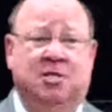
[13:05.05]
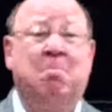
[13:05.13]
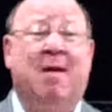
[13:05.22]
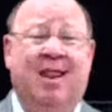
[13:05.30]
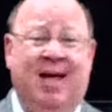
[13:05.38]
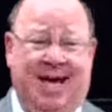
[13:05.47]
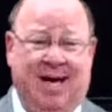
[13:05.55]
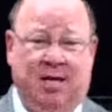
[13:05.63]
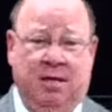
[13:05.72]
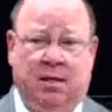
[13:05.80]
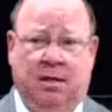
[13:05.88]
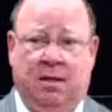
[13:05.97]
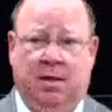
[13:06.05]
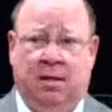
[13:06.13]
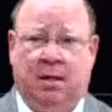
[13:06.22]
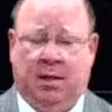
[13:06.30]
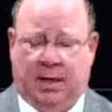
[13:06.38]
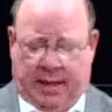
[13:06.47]
God's plan.
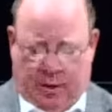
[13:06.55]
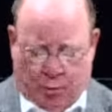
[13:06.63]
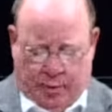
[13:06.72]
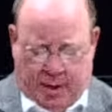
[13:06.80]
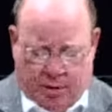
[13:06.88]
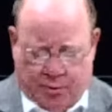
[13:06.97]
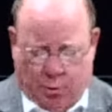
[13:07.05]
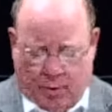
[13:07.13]
And we are